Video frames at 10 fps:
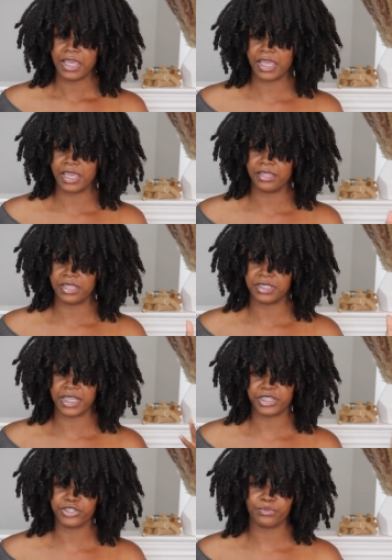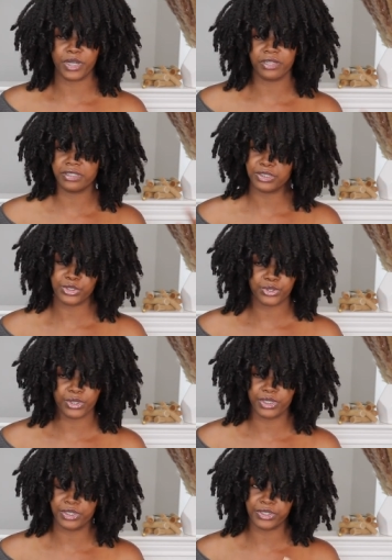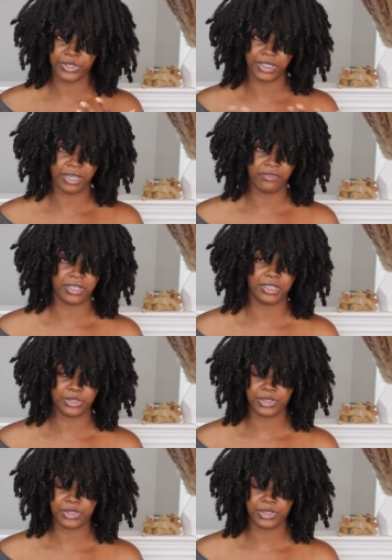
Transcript: and the texture part of this tutorial you can definitely